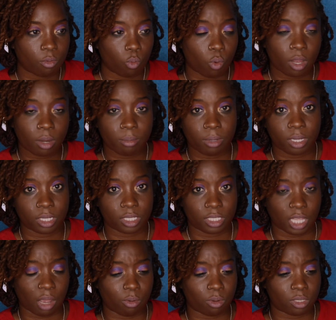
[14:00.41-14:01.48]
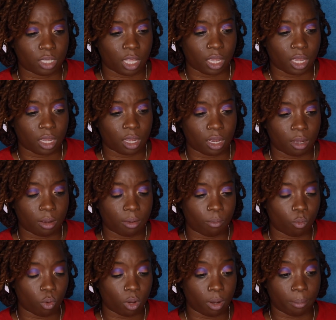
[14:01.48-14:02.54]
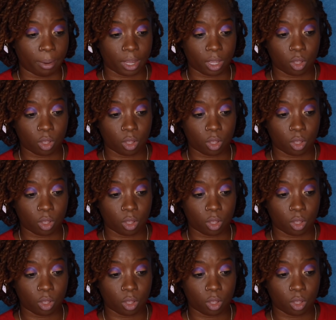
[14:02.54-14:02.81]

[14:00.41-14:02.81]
One, because that was like one of my